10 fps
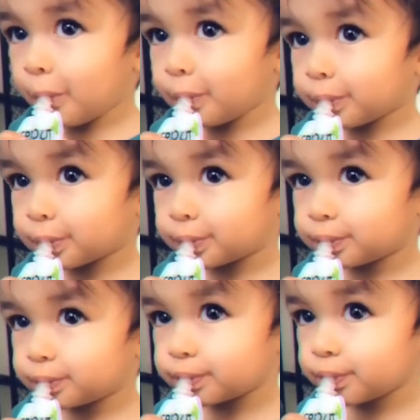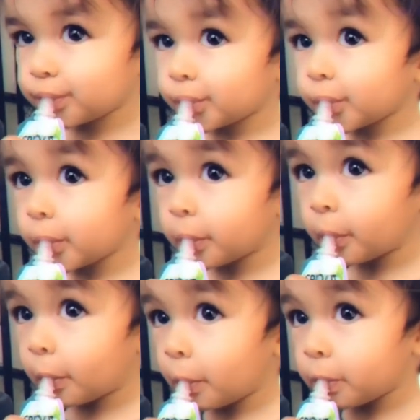this one is called
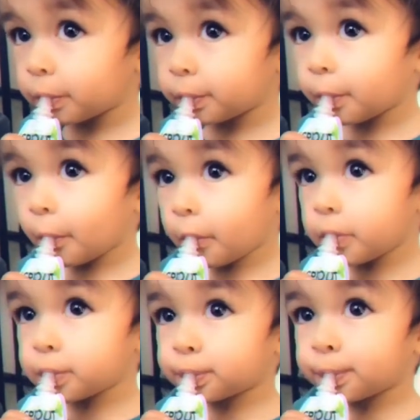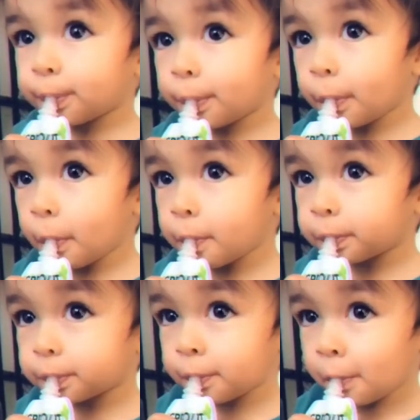Sprout, and it's
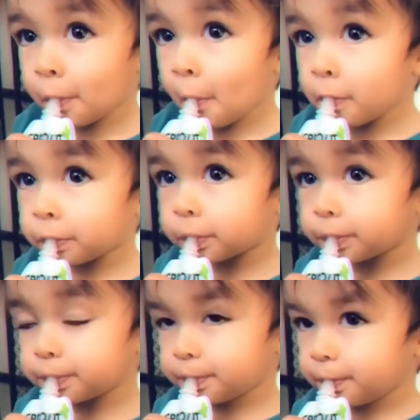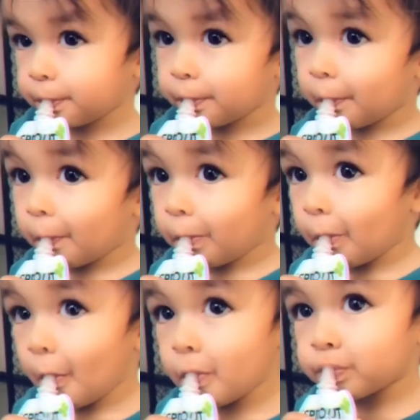the little food pouches,
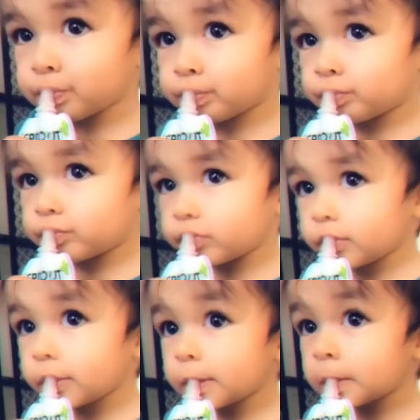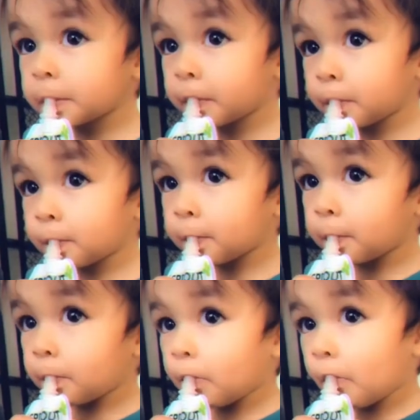and I really like these ones because me and my
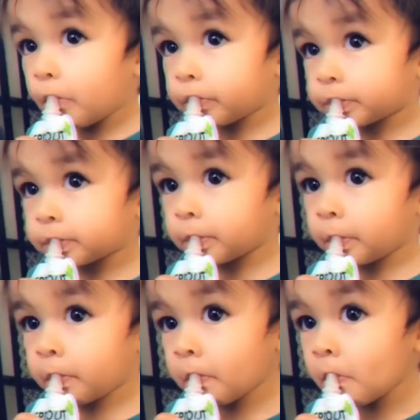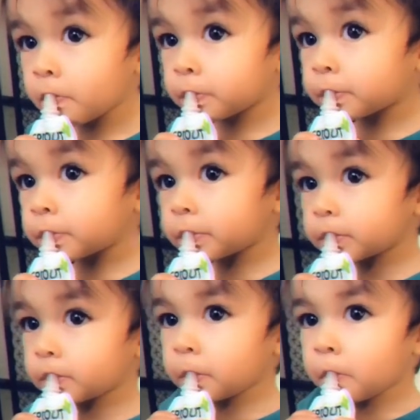husband kept doing research. We wanted to
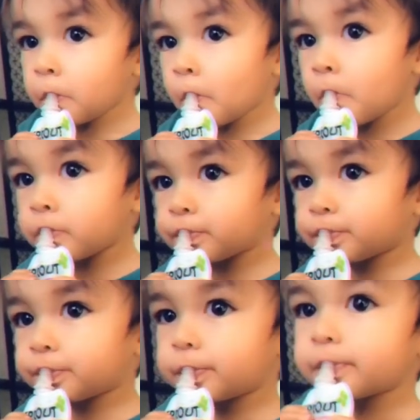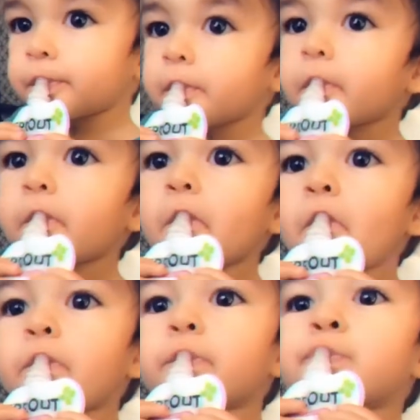make sure that our kids had like the
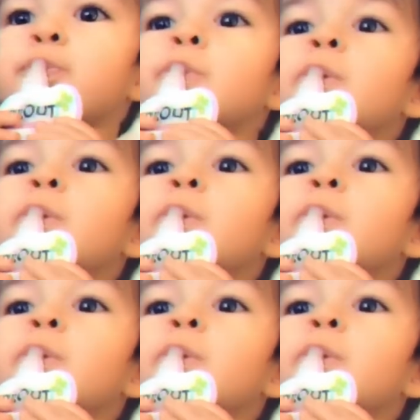healthiest and